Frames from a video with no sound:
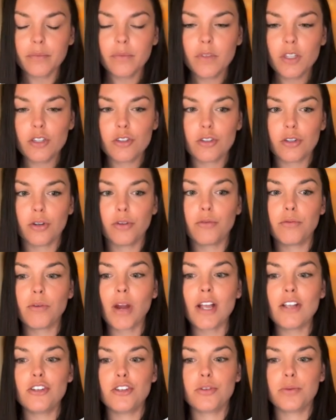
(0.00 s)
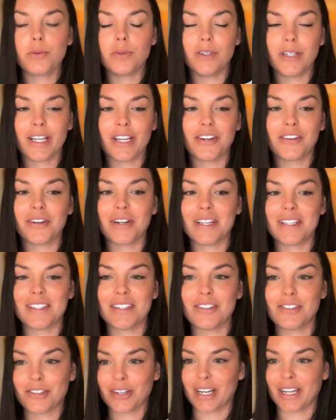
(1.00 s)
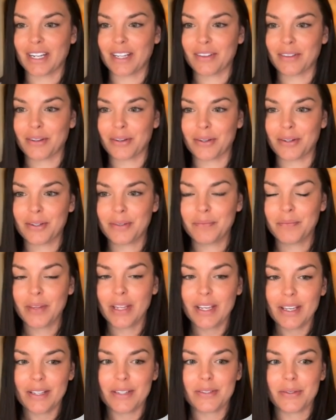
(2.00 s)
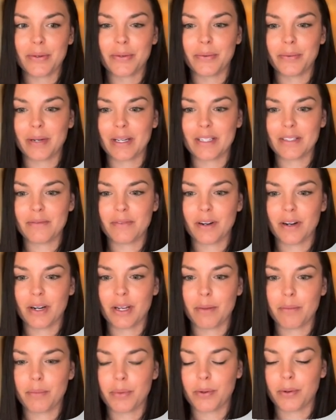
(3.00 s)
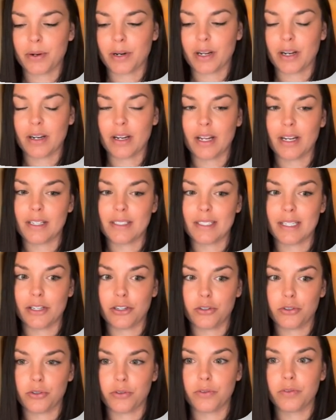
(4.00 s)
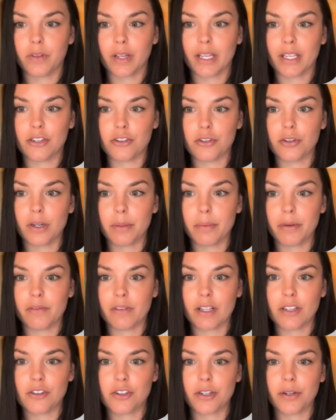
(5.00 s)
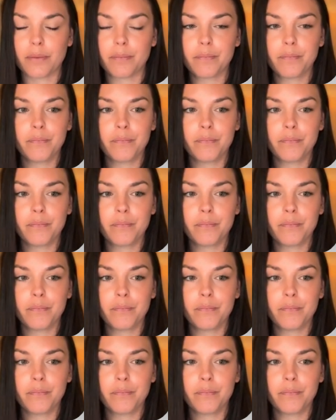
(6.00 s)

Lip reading: So gradual increase in training load is always very important and essential for injury prevention.